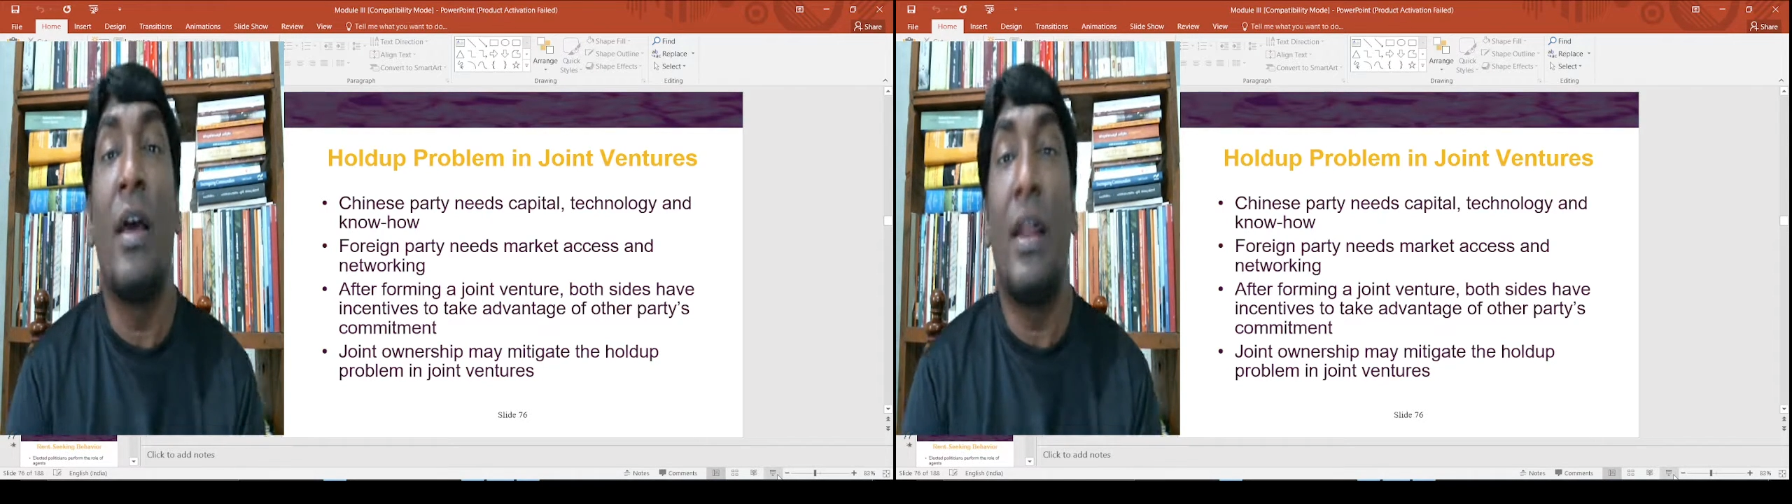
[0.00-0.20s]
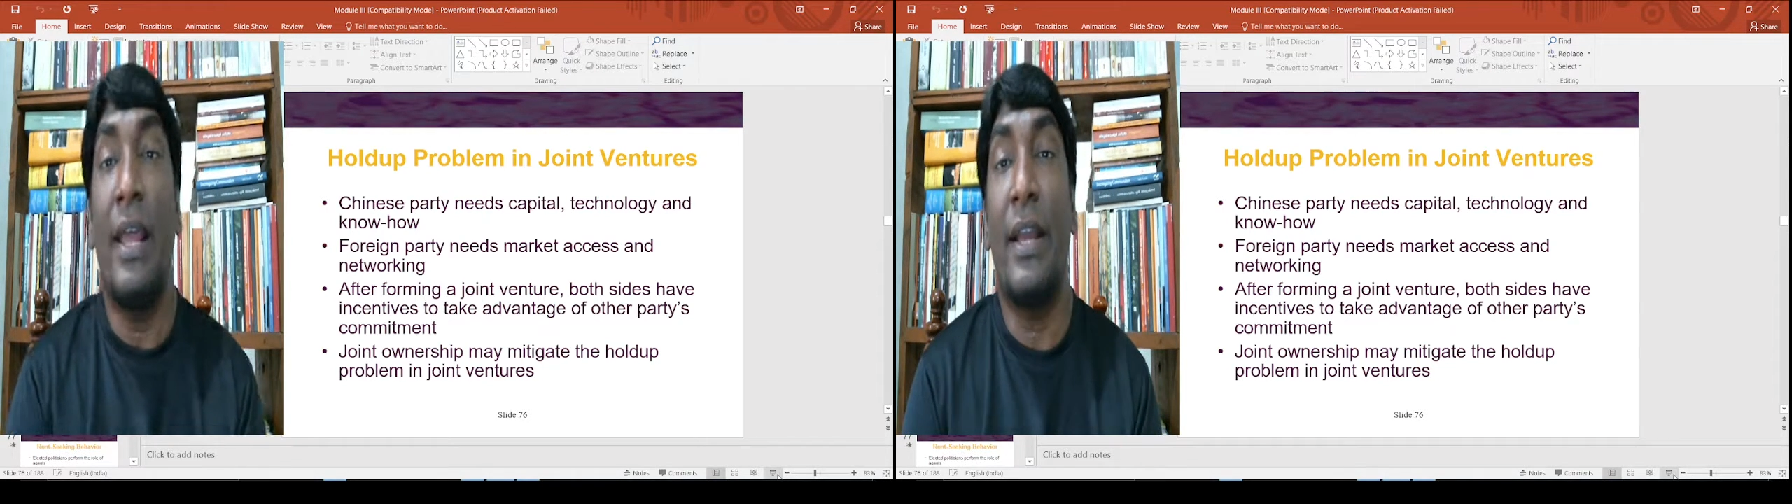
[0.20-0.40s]

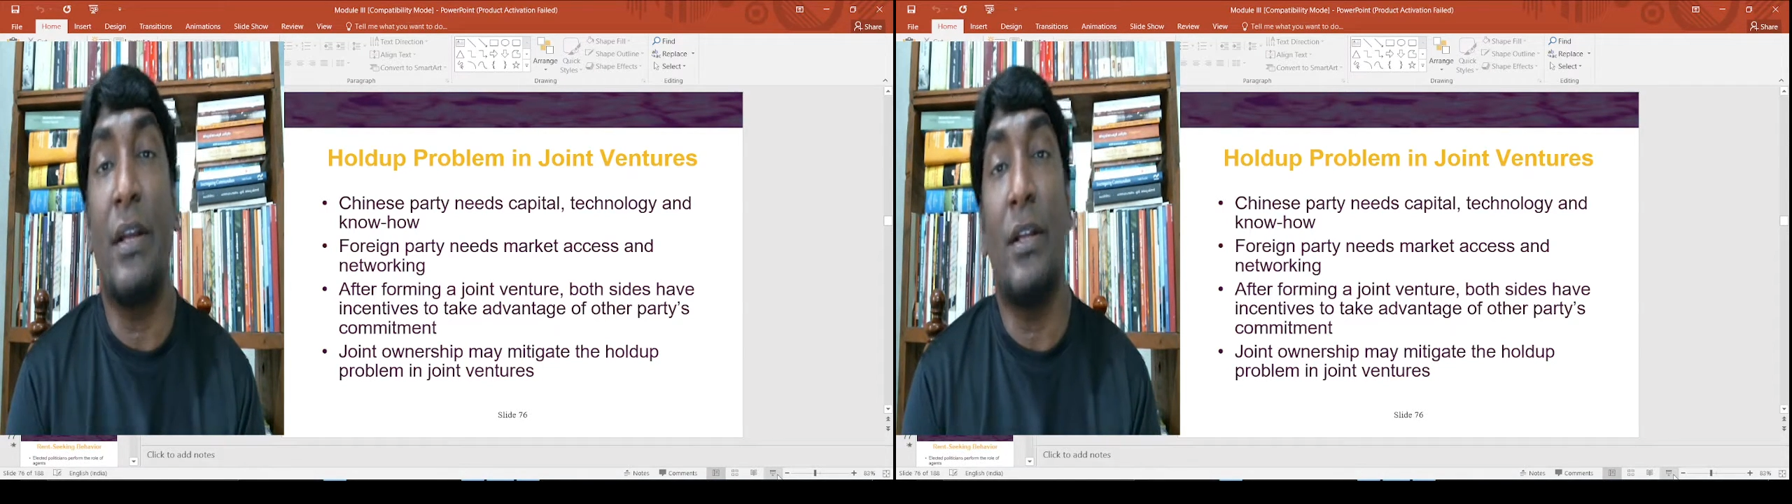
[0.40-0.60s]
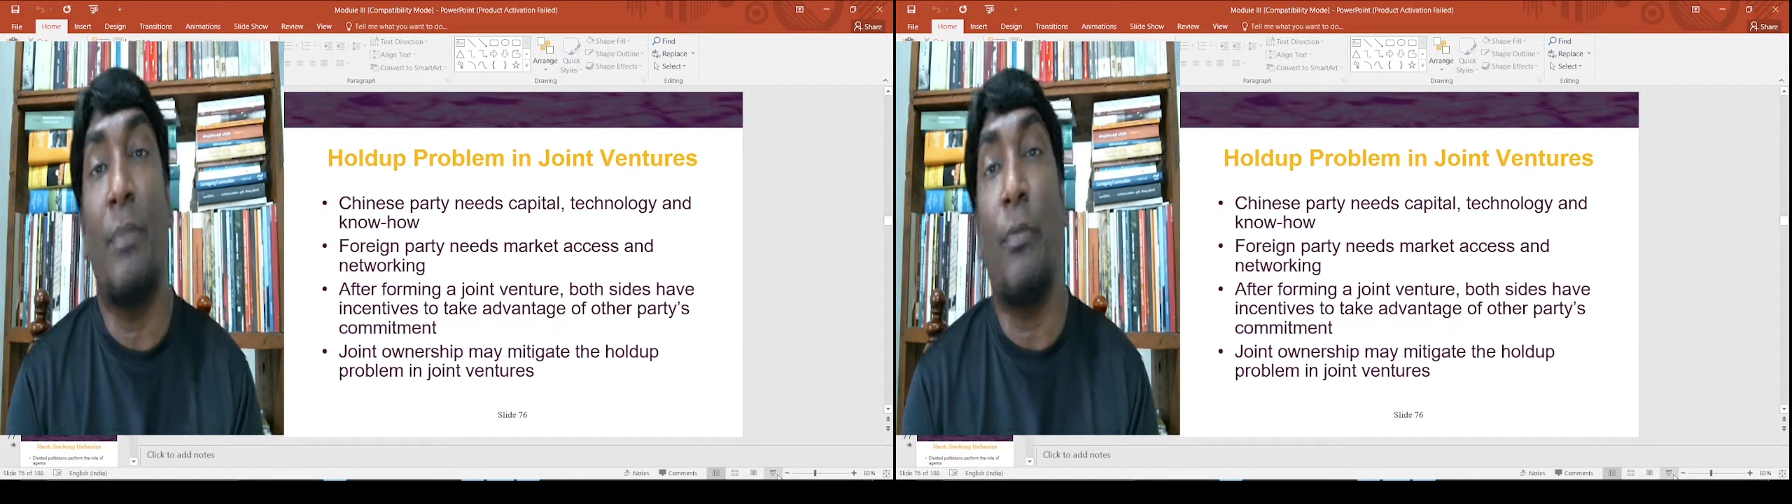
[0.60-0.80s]
like
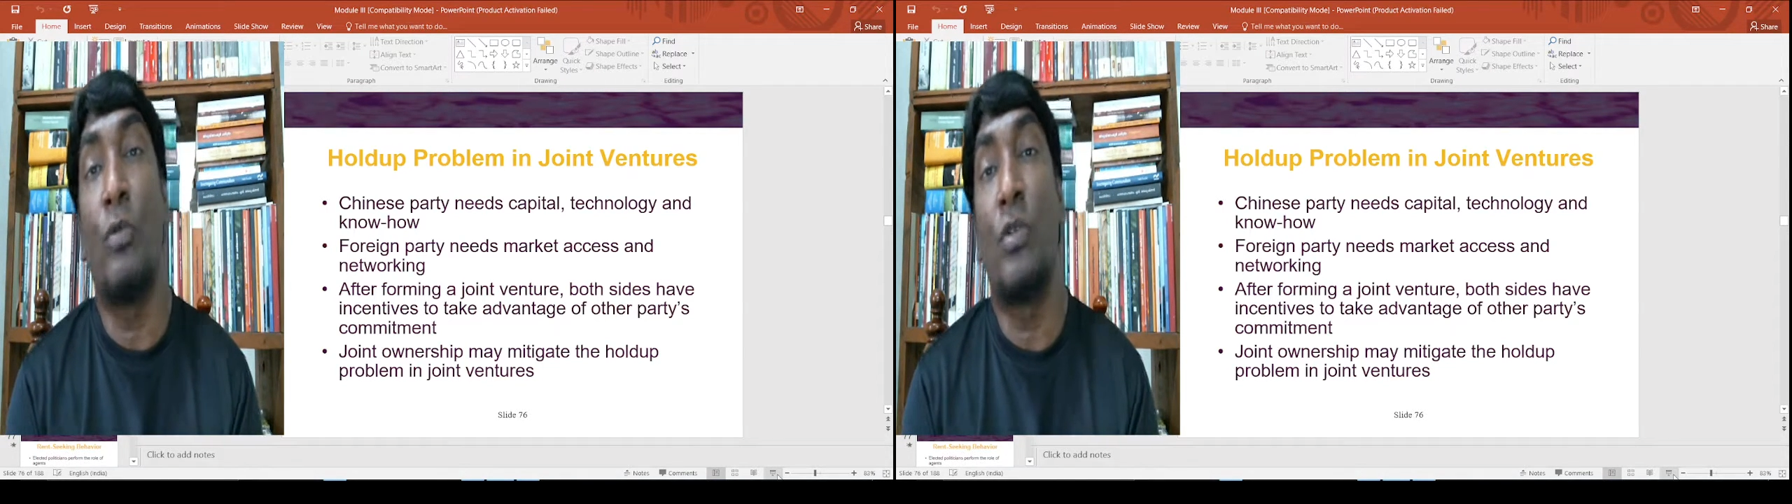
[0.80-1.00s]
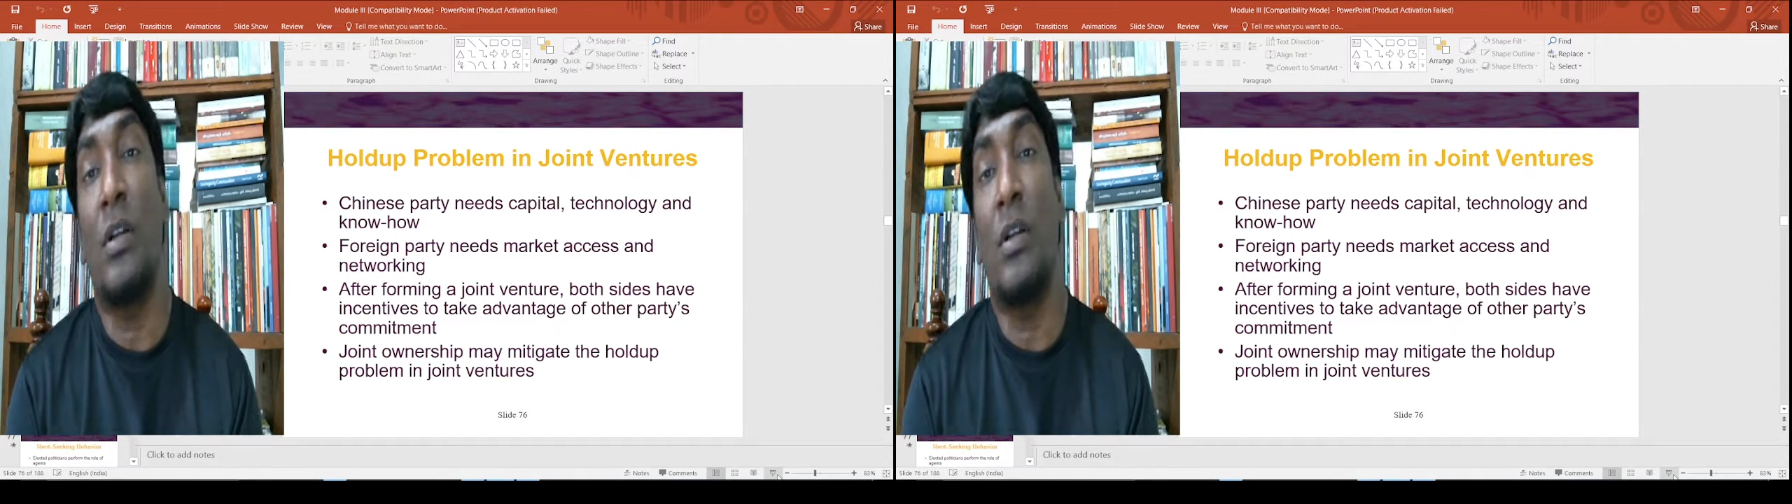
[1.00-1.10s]
in the post